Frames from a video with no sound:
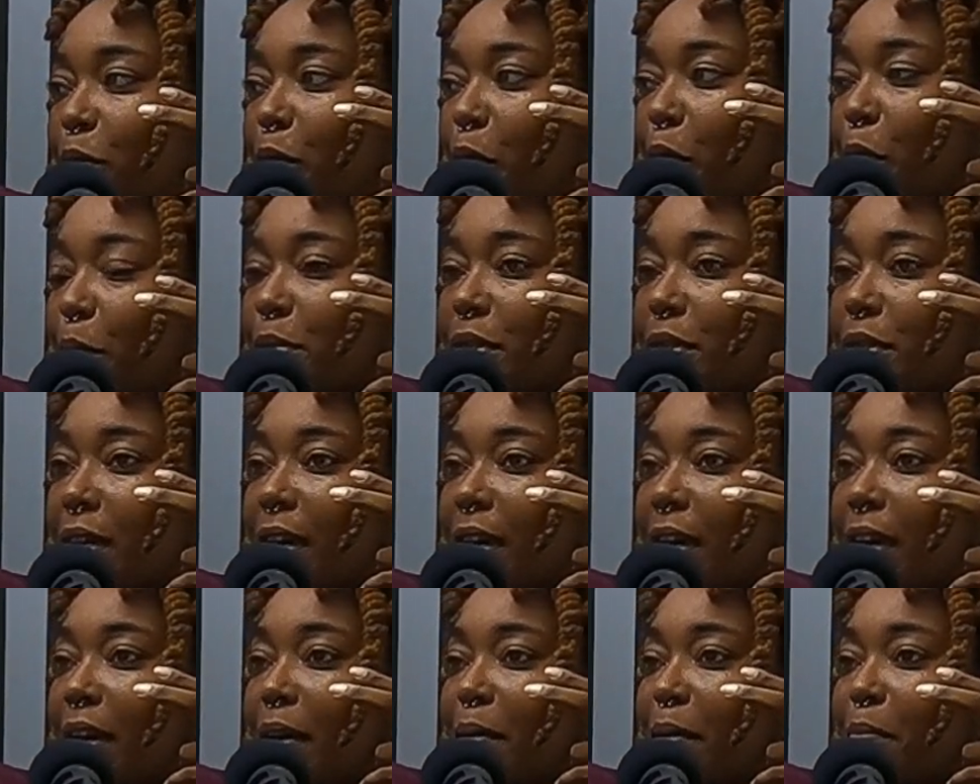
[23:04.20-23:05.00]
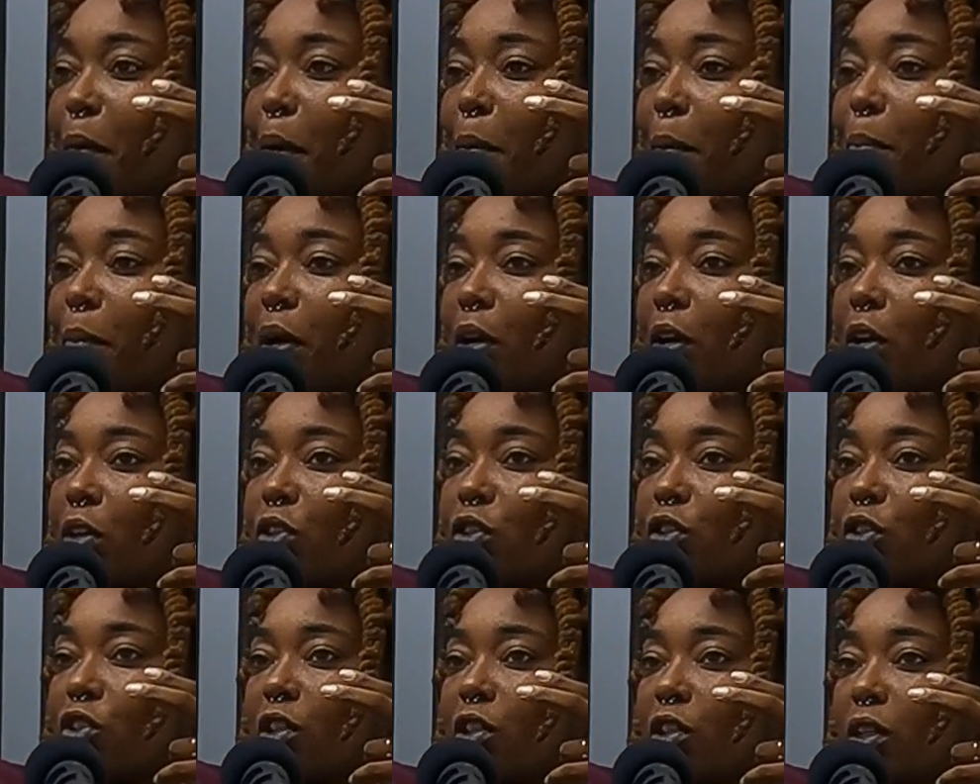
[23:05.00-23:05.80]
know what I'm saying, my marriage
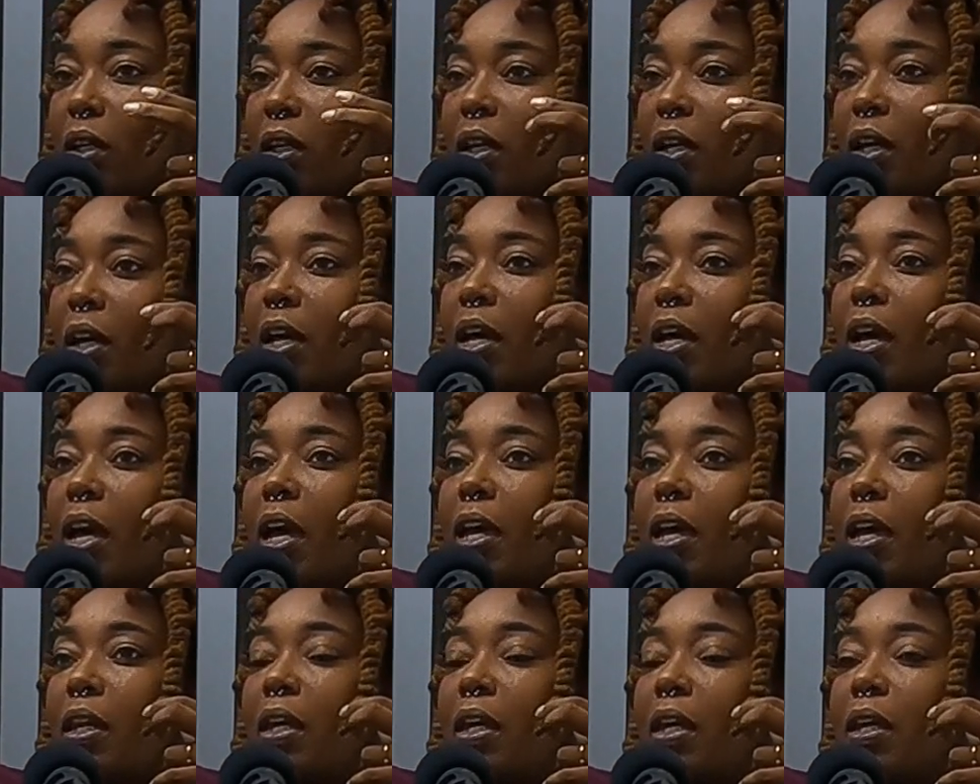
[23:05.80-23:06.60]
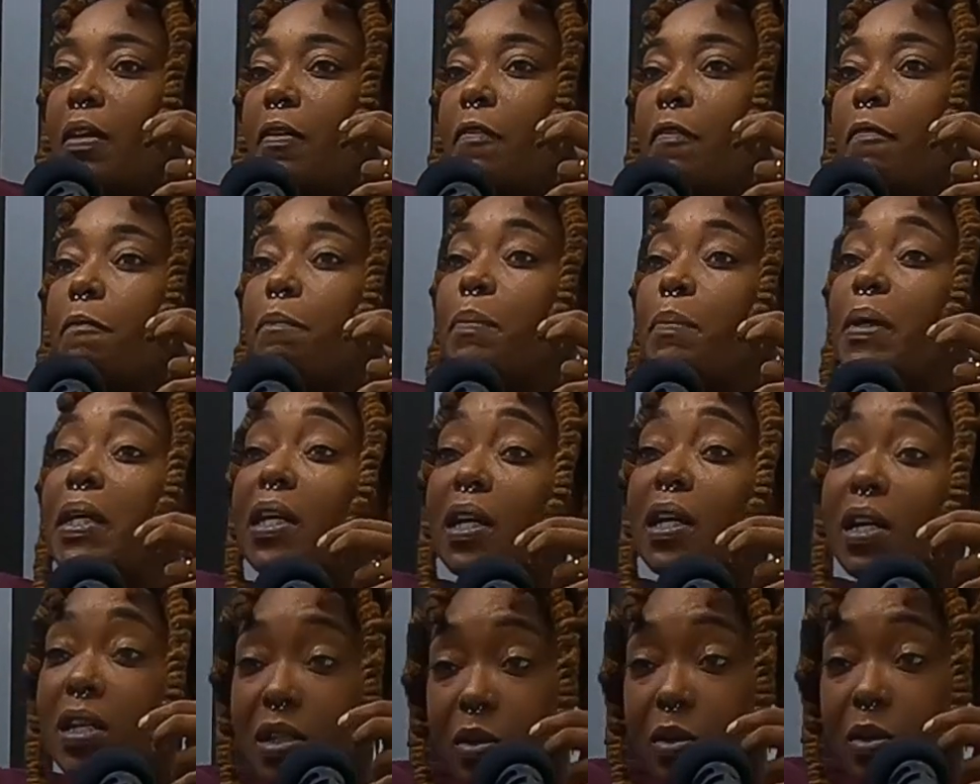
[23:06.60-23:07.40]
and shit. And then
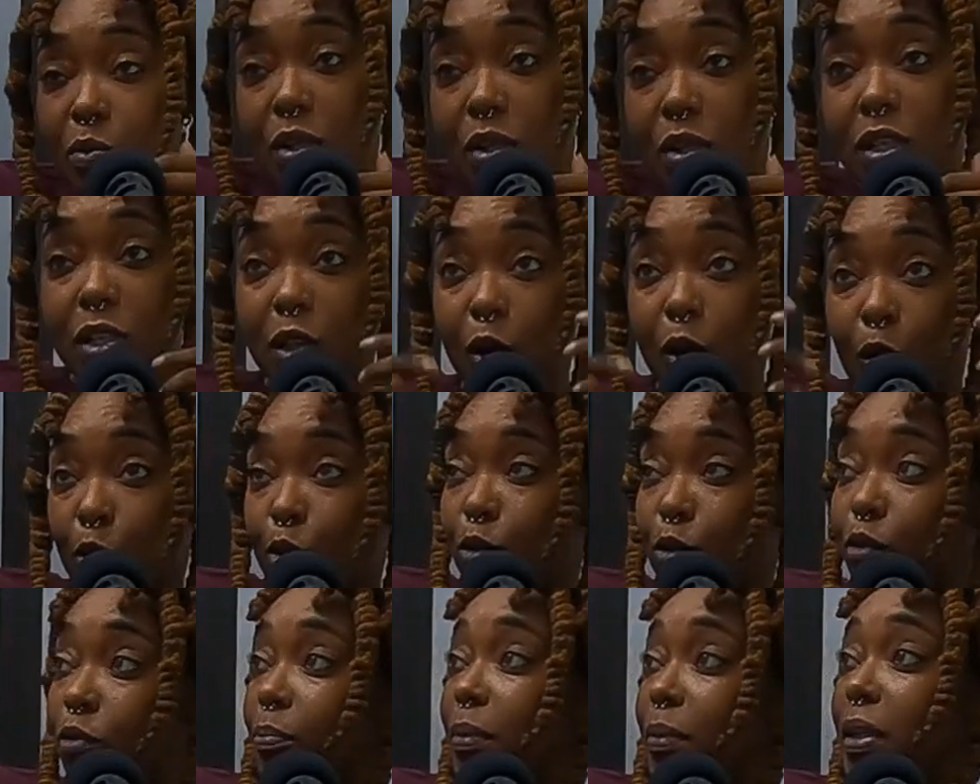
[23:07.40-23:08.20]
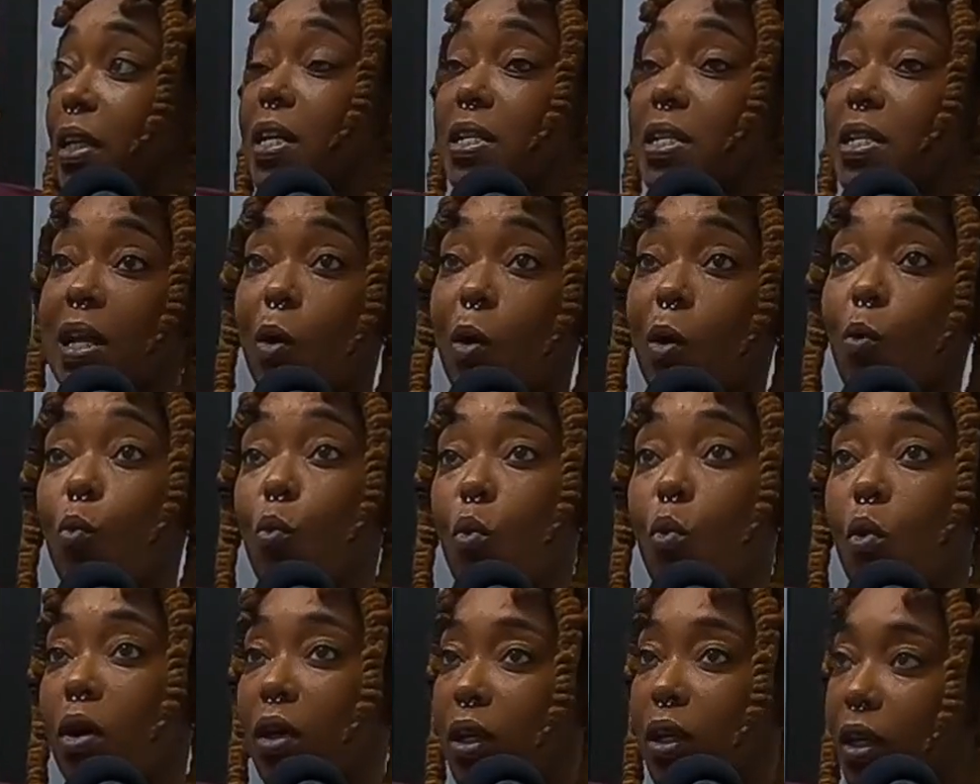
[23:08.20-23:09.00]
because it was so because I
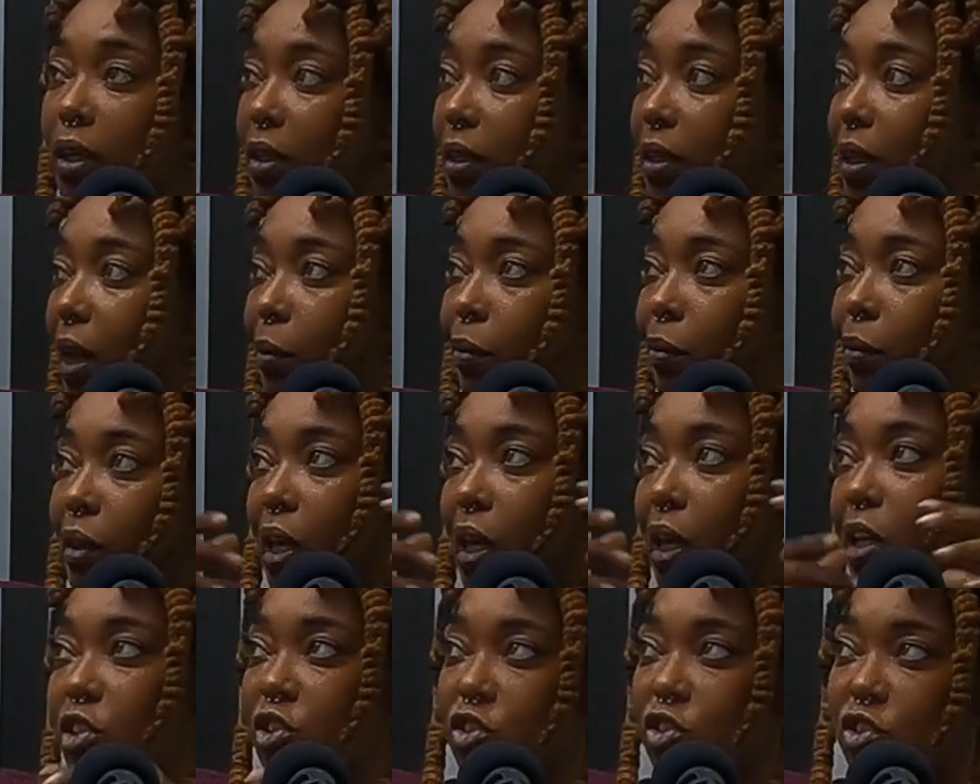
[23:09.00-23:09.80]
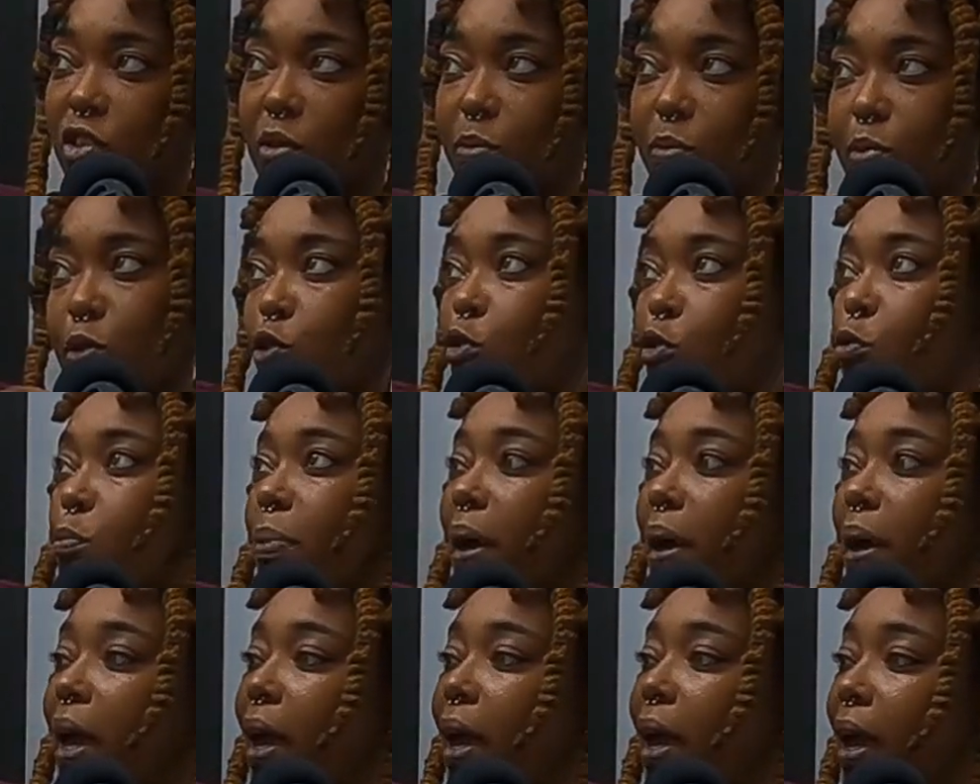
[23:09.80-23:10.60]
wanted that relationship so
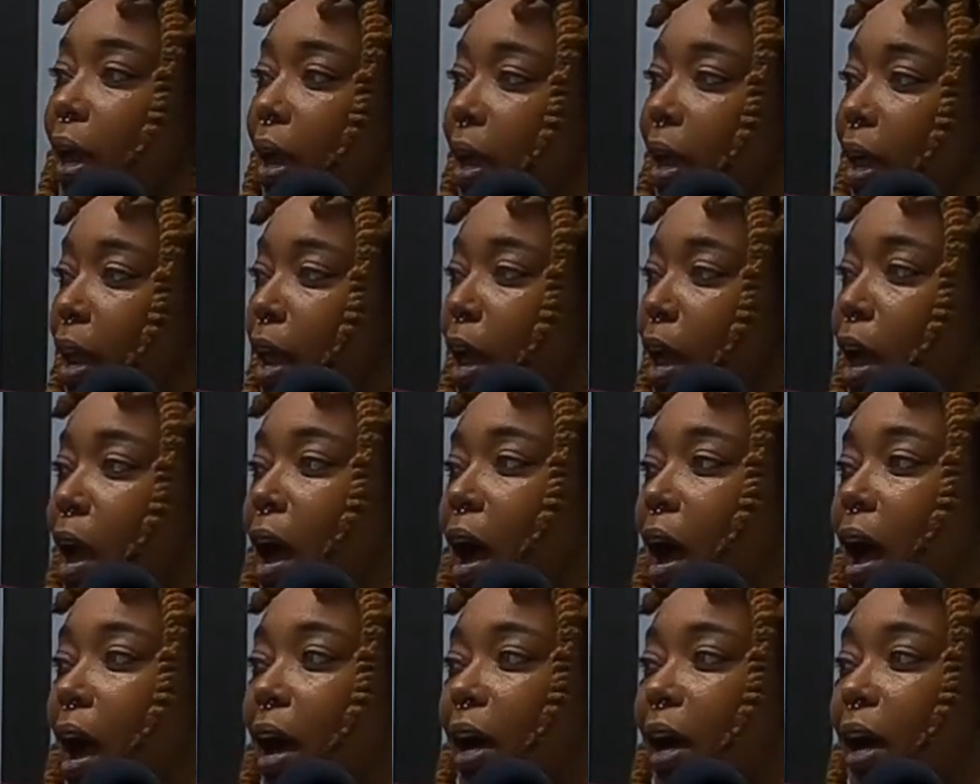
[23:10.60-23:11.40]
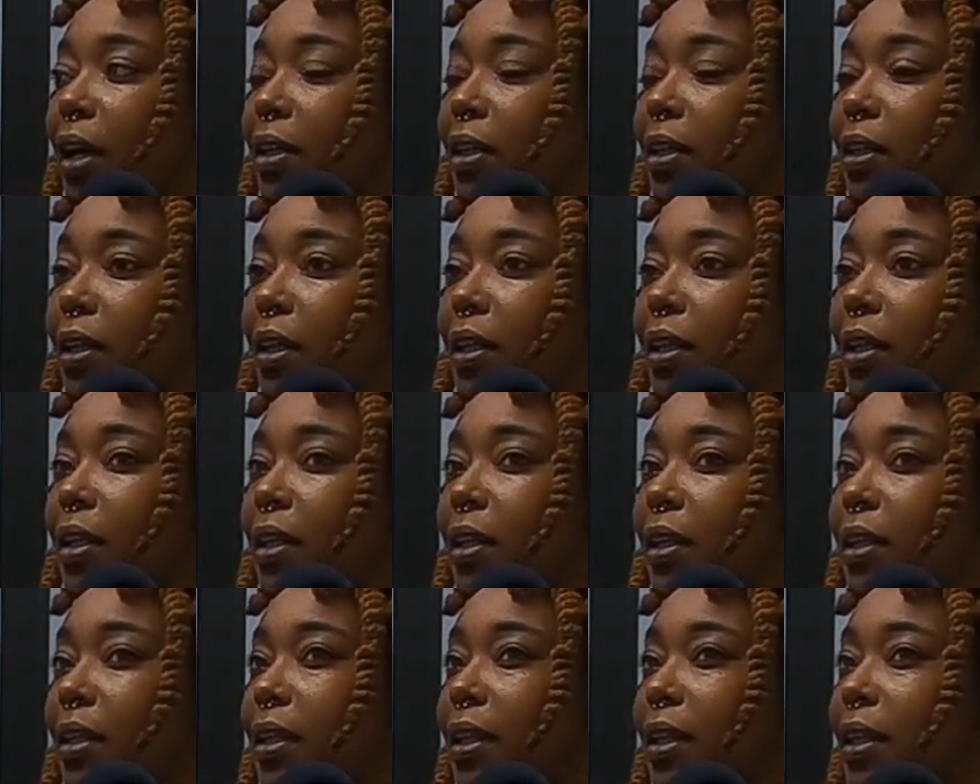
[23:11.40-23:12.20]
bad, I
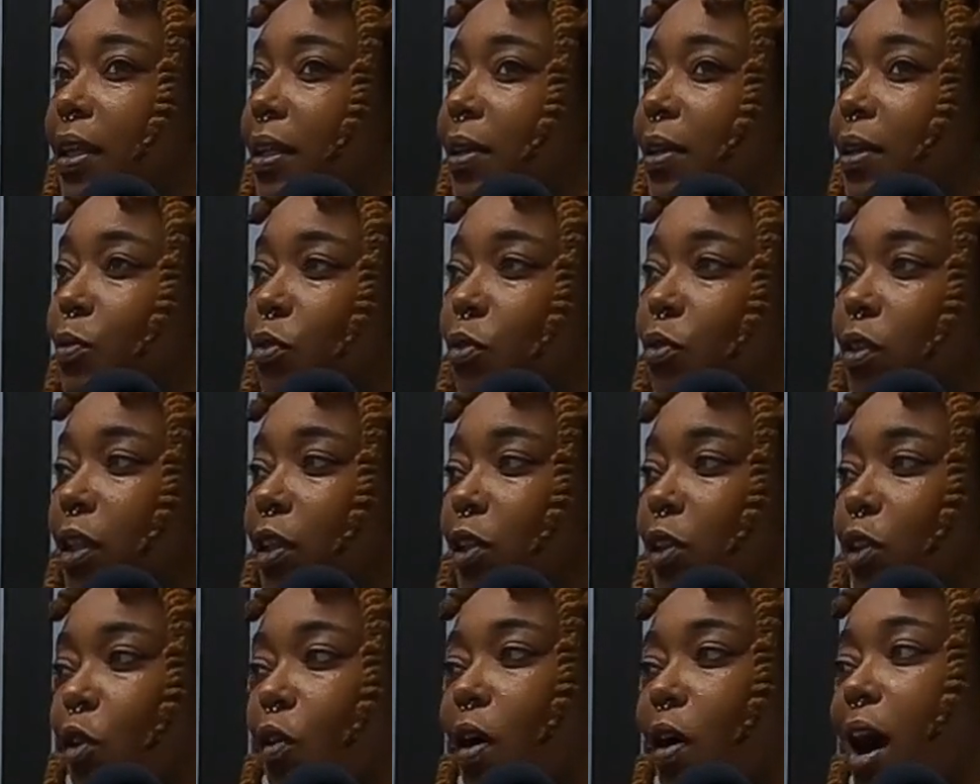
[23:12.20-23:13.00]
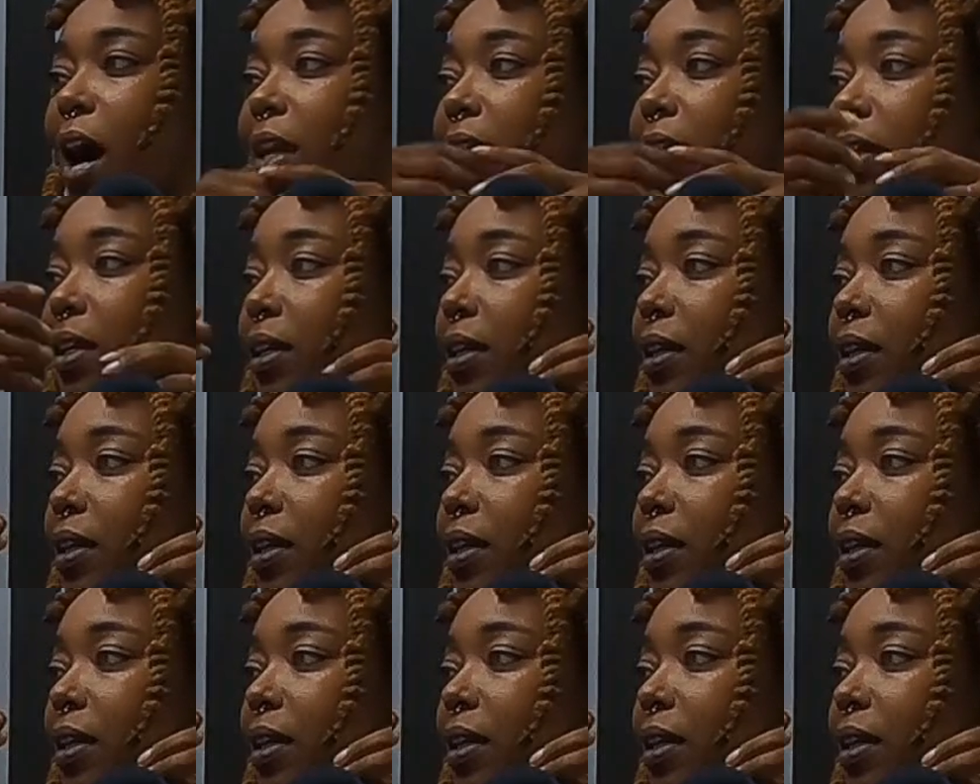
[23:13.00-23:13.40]
didn't really know how to